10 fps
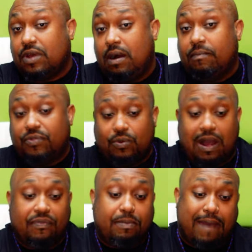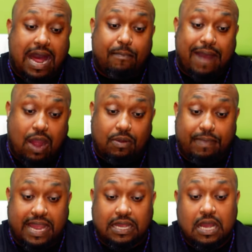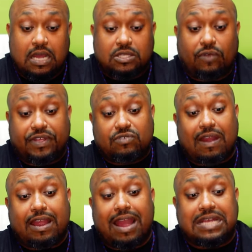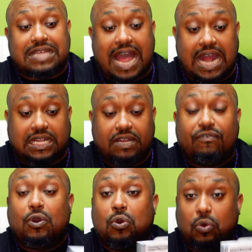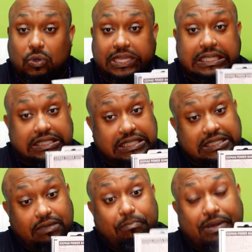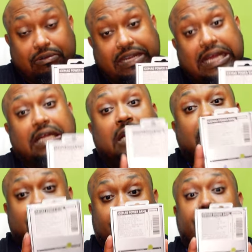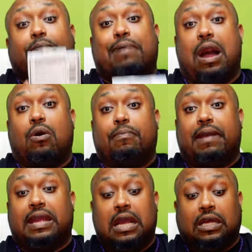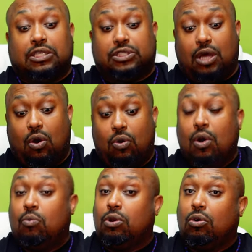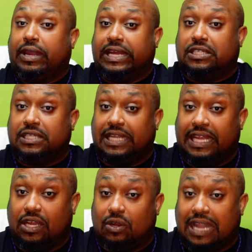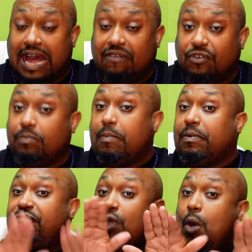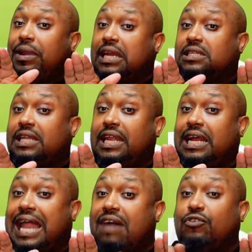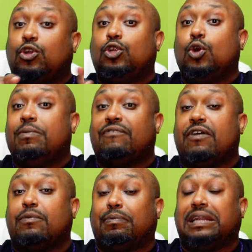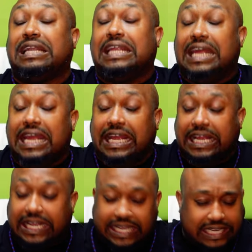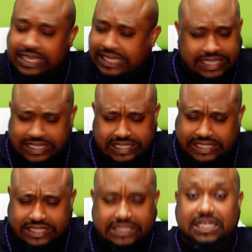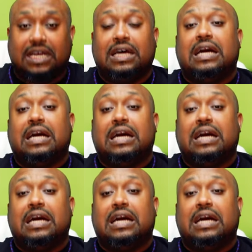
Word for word: Um, throughout the po- power bank. So this right here has active cooling system built into the power bank. So we're going to get to the eagle eye view. But before we get to eagle eye view, do me a favor, please